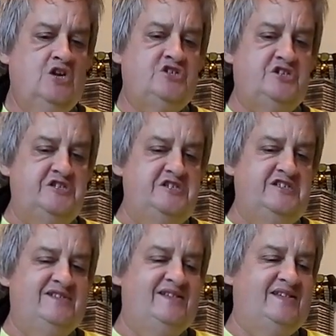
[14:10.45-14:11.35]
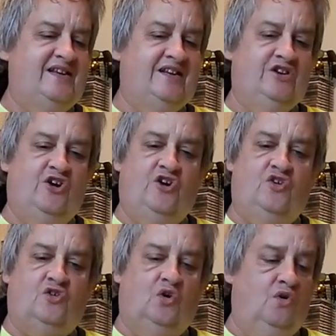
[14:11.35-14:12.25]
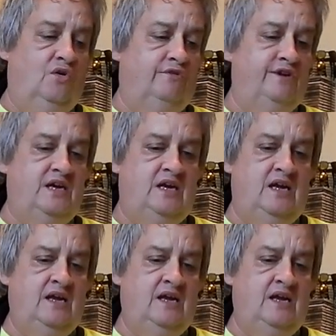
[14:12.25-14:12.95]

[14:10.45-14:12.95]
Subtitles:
She is in her glory,